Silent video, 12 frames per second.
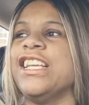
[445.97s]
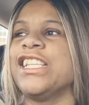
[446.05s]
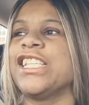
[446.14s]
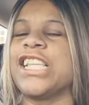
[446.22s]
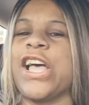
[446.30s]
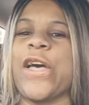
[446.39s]

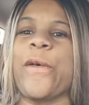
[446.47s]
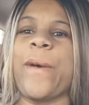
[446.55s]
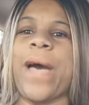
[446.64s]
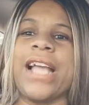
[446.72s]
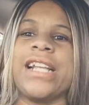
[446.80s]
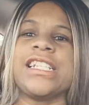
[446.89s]
So
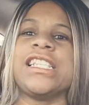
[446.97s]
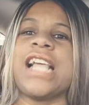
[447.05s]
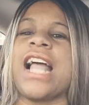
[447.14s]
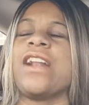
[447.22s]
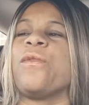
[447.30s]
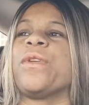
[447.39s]
I
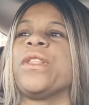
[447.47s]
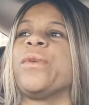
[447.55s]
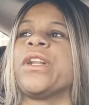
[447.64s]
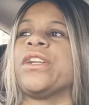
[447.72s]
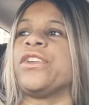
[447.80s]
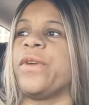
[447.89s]
don't really
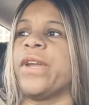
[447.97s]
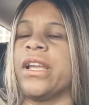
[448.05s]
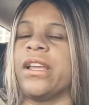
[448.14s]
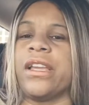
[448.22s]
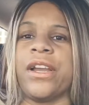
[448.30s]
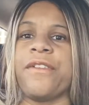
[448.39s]
want to do it
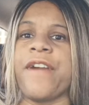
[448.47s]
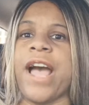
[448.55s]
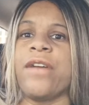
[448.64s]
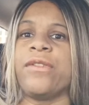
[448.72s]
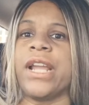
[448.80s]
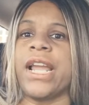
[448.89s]
year
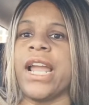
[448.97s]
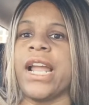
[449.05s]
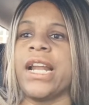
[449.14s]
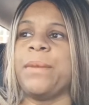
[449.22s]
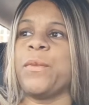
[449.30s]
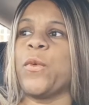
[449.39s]
round
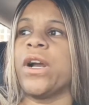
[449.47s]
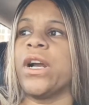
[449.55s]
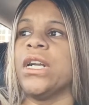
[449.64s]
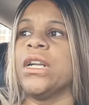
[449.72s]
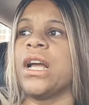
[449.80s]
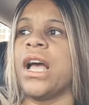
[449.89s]
anymore.
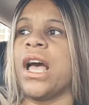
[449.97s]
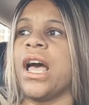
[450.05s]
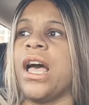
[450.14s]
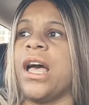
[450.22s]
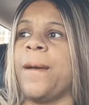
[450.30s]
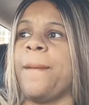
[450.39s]

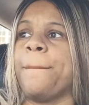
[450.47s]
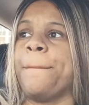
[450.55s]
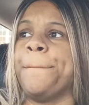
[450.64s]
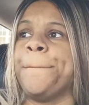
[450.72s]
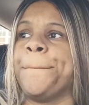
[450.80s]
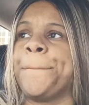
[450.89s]

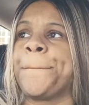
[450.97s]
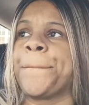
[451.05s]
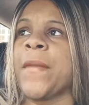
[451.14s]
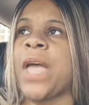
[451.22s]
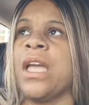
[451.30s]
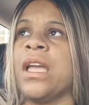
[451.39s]

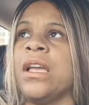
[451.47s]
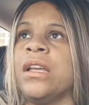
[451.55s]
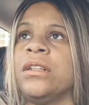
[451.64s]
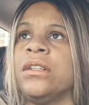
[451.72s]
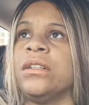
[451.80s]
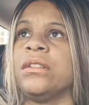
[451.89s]

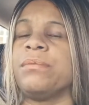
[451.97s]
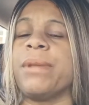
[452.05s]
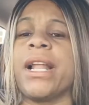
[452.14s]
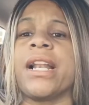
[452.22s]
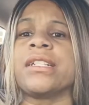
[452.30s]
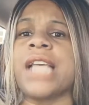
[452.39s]

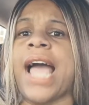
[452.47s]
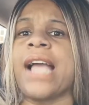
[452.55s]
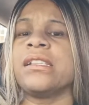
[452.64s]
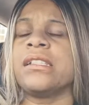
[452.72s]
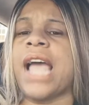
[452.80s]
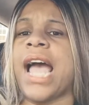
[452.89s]
But
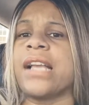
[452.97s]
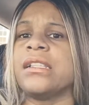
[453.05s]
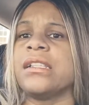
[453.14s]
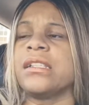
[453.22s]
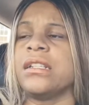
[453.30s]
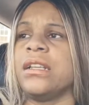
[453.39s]
tax
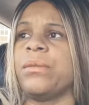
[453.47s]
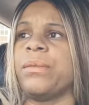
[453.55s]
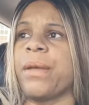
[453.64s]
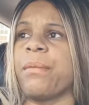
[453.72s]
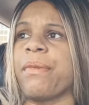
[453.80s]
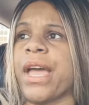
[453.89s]
is a little
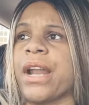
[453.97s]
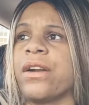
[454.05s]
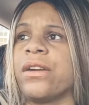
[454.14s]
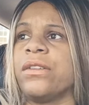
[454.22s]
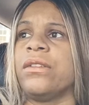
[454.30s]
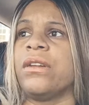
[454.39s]
bit better.
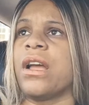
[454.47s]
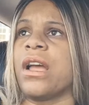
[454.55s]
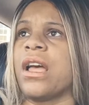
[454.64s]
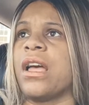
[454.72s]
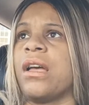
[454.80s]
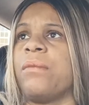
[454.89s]

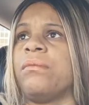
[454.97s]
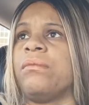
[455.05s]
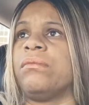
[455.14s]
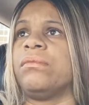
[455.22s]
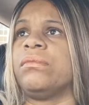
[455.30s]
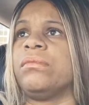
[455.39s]

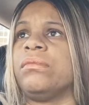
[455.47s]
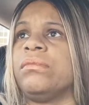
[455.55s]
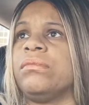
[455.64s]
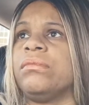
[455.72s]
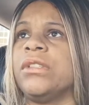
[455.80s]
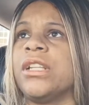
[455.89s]

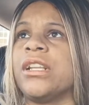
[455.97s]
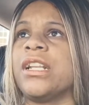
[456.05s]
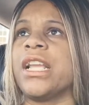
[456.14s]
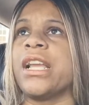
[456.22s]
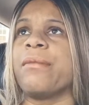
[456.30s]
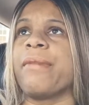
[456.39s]
The
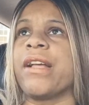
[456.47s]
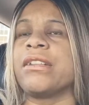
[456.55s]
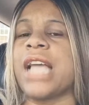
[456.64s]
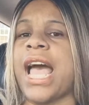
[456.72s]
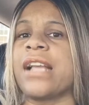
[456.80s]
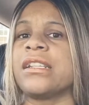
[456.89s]
thing about
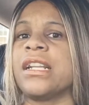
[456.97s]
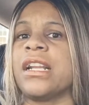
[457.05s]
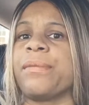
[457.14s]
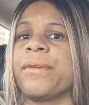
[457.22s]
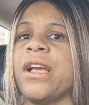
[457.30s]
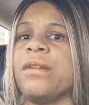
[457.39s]
tax that it
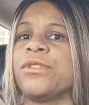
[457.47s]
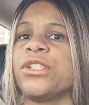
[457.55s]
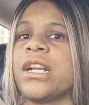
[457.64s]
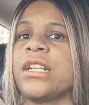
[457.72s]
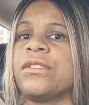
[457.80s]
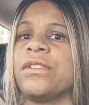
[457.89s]
becomes
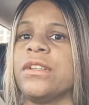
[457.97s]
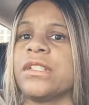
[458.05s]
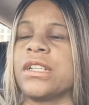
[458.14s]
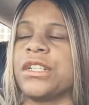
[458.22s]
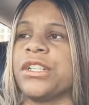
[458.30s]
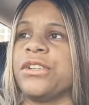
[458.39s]
stressful, because
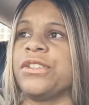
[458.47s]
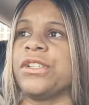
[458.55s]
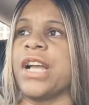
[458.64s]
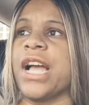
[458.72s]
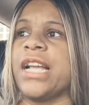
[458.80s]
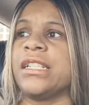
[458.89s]
I showed you
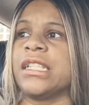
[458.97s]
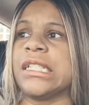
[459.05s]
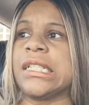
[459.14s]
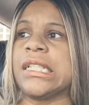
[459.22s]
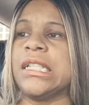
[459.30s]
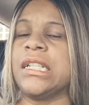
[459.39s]
guys, is
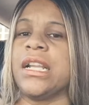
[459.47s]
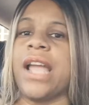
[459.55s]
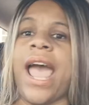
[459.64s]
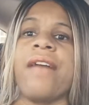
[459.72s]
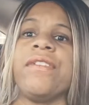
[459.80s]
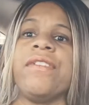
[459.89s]
just the
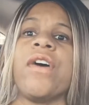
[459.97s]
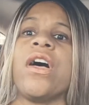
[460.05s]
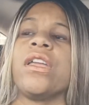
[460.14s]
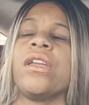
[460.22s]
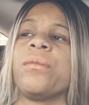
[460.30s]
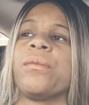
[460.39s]
heavy
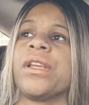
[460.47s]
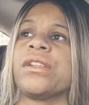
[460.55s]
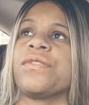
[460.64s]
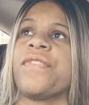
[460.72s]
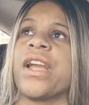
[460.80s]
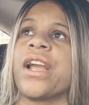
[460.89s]
volume.
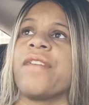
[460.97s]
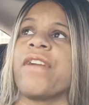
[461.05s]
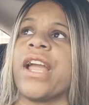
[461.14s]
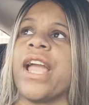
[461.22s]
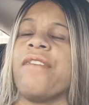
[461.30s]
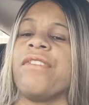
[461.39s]
It's very,
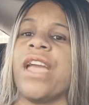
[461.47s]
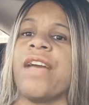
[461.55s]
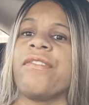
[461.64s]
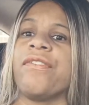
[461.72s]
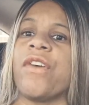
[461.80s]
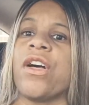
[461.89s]
very heavy,
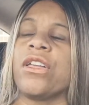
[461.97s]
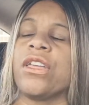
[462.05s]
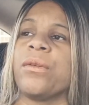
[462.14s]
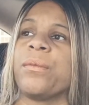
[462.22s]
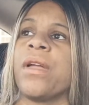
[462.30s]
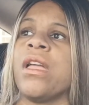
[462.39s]
heavy
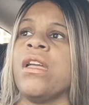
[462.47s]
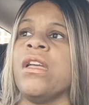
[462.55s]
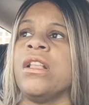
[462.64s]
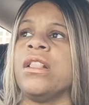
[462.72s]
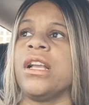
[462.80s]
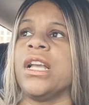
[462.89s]
volume.
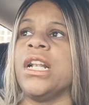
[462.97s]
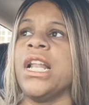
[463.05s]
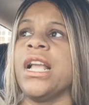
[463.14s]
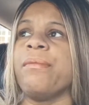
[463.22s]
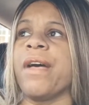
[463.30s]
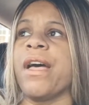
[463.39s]
The good
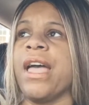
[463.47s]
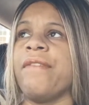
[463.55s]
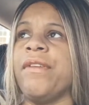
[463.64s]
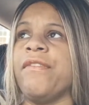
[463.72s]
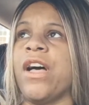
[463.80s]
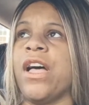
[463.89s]
thing about
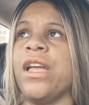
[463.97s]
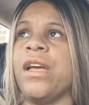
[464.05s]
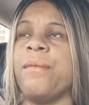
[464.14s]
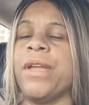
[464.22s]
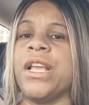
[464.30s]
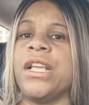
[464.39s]
heavy
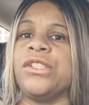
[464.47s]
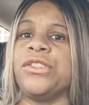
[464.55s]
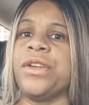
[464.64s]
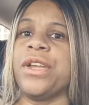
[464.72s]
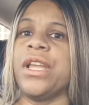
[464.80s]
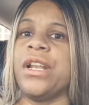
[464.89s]
volume is
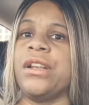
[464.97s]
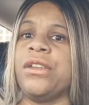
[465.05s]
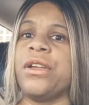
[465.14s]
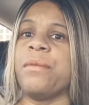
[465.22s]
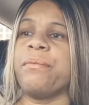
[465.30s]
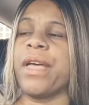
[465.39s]
you
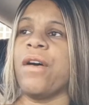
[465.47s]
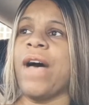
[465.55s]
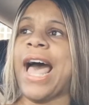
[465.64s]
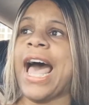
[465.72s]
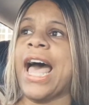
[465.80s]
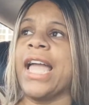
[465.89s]
can bill
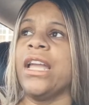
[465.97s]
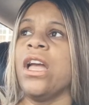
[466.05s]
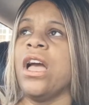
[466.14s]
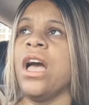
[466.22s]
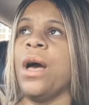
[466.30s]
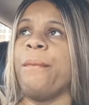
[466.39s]
high.
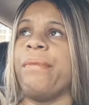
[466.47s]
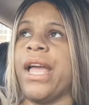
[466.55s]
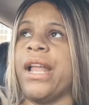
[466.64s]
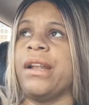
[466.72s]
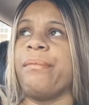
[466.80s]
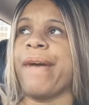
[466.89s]

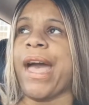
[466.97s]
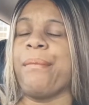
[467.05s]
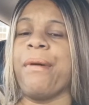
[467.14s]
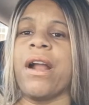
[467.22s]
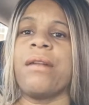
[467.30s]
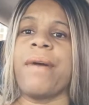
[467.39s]
But the bad
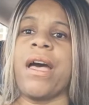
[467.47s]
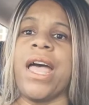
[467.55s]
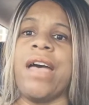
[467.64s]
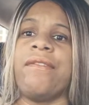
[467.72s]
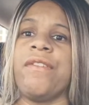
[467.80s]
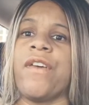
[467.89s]
part about
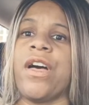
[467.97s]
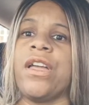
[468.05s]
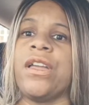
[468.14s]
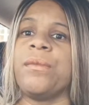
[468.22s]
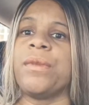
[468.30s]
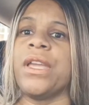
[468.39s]
heavy
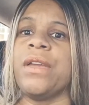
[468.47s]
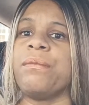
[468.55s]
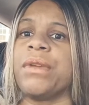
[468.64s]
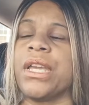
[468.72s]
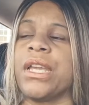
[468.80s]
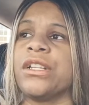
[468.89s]
volume can
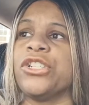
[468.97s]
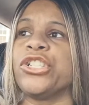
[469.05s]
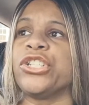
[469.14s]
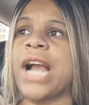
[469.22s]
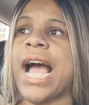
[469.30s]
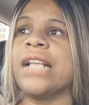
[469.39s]
be the
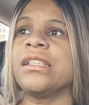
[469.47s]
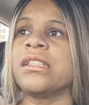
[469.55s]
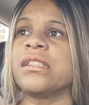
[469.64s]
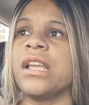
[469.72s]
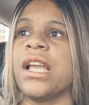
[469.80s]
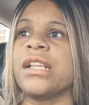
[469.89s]

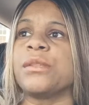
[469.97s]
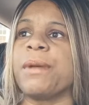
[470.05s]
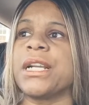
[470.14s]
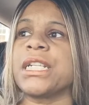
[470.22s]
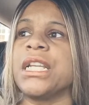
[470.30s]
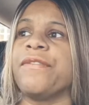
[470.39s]
stress,
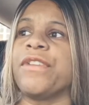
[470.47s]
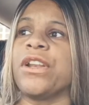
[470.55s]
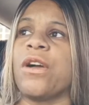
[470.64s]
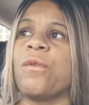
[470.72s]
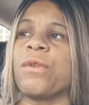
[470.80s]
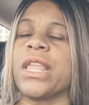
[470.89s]
especially if you
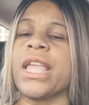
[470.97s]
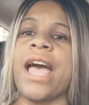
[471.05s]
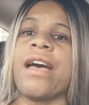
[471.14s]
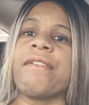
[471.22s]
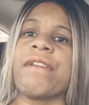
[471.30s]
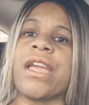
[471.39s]
don't really
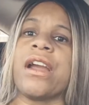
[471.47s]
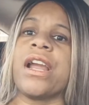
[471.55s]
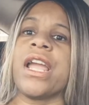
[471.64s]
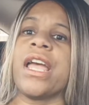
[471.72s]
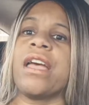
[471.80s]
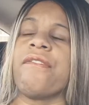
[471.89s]
have an
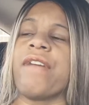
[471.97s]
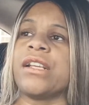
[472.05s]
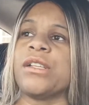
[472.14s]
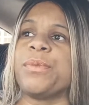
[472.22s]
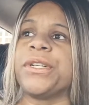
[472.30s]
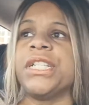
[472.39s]
area of
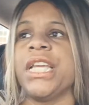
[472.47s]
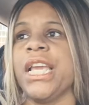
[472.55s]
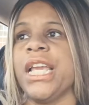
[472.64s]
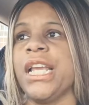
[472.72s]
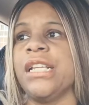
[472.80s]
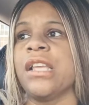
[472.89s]

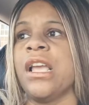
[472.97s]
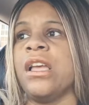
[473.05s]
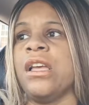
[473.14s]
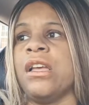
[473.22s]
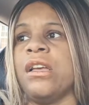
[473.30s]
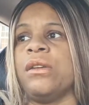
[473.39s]
expertise,
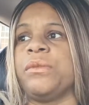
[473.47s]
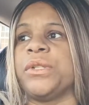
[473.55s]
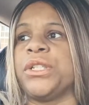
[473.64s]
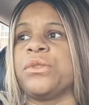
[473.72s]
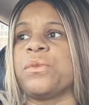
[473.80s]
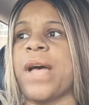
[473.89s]

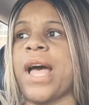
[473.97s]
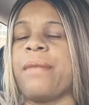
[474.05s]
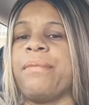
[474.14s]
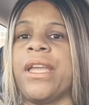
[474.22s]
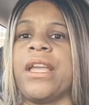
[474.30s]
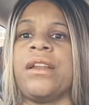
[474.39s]
which is why
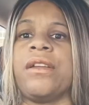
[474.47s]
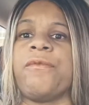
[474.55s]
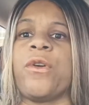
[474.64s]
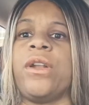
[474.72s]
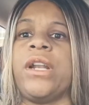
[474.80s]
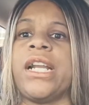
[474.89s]
being an
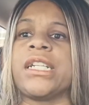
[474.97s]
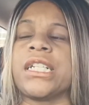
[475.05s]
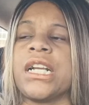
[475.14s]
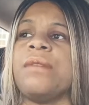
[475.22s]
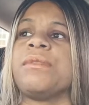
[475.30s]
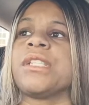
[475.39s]
enrolled agent
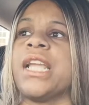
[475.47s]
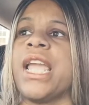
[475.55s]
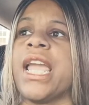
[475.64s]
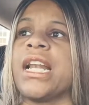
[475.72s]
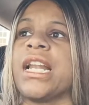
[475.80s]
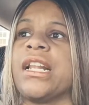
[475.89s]
comes in
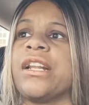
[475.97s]
handy.